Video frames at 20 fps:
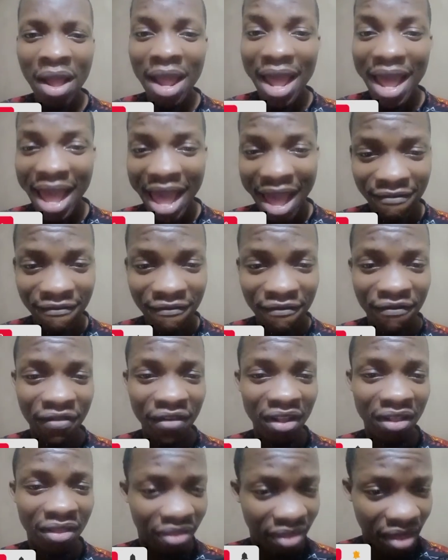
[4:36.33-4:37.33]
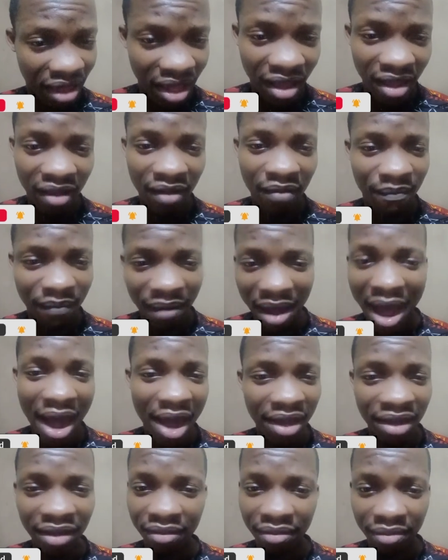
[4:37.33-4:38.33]
every day
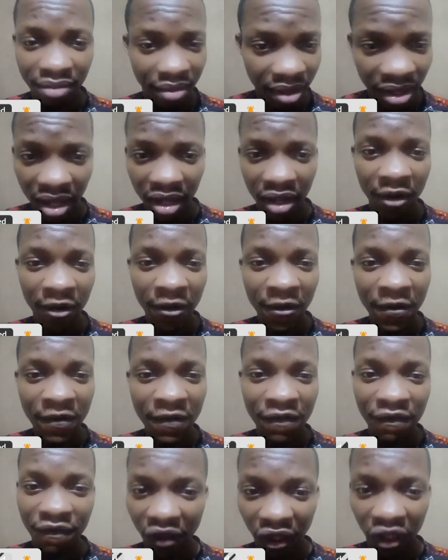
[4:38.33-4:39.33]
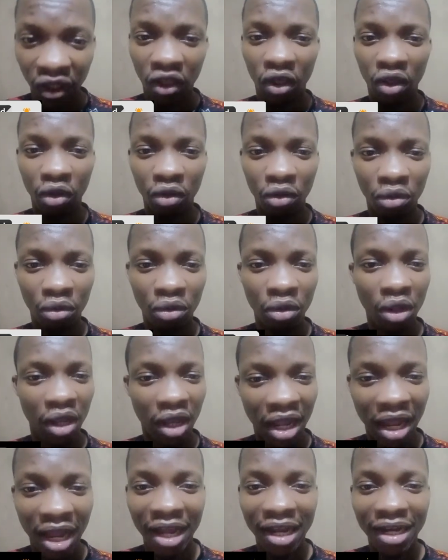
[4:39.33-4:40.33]
by day. Thank you
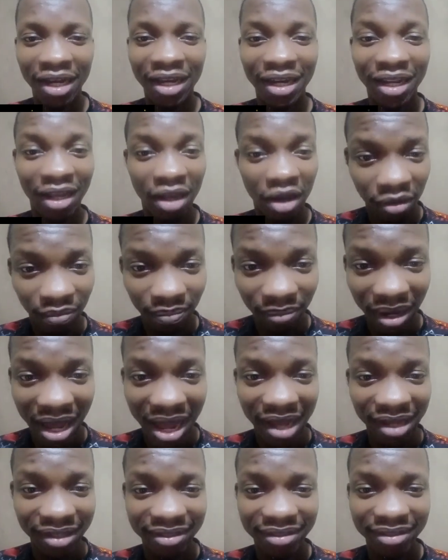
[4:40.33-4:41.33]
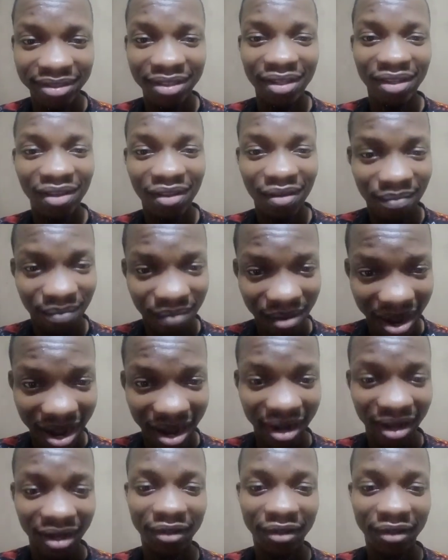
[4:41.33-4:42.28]
and God bless. Bye.